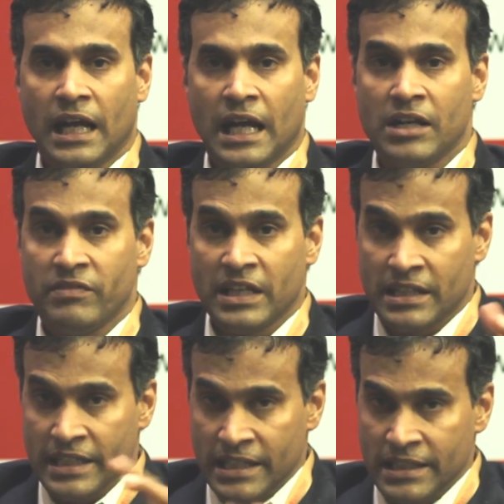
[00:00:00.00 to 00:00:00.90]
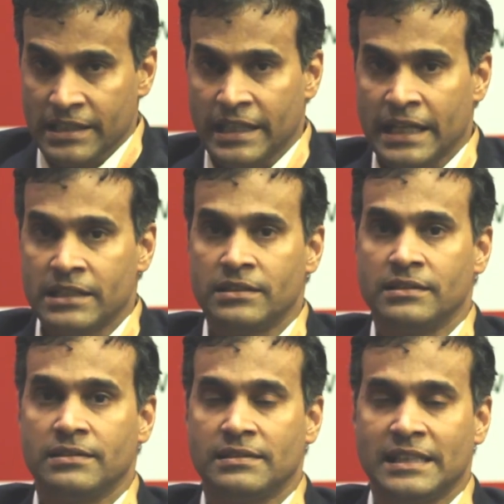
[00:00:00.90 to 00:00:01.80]
And we are taking that
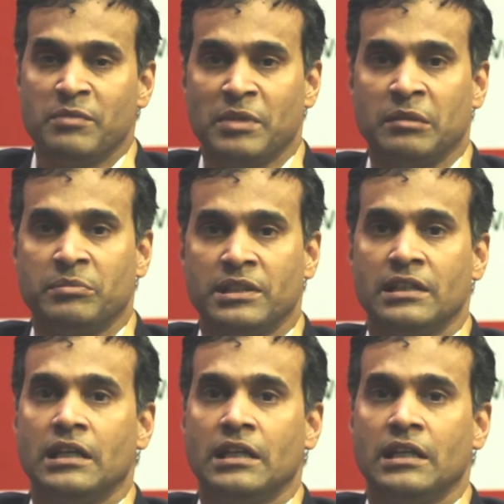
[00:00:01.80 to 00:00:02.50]
same app